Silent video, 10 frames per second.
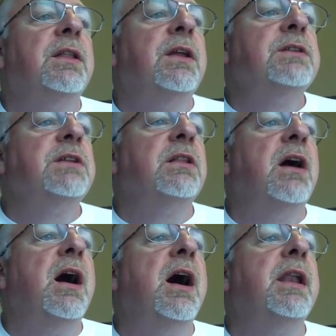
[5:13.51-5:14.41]
there's a
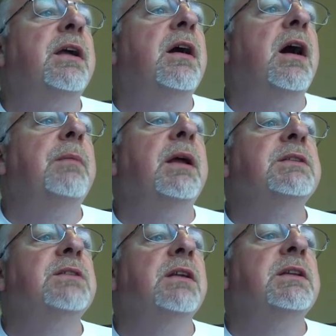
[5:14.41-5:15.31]
lot of
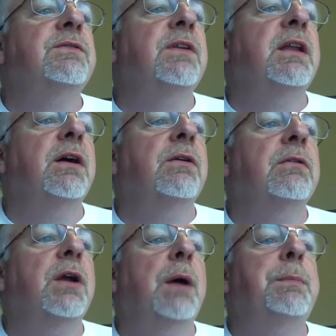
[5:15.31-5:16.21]
comments on this
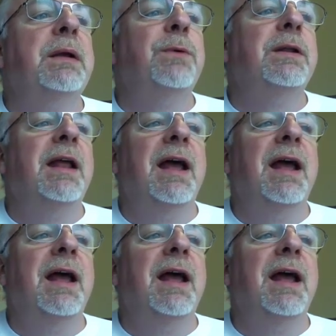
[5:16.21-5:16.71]
video. I picked one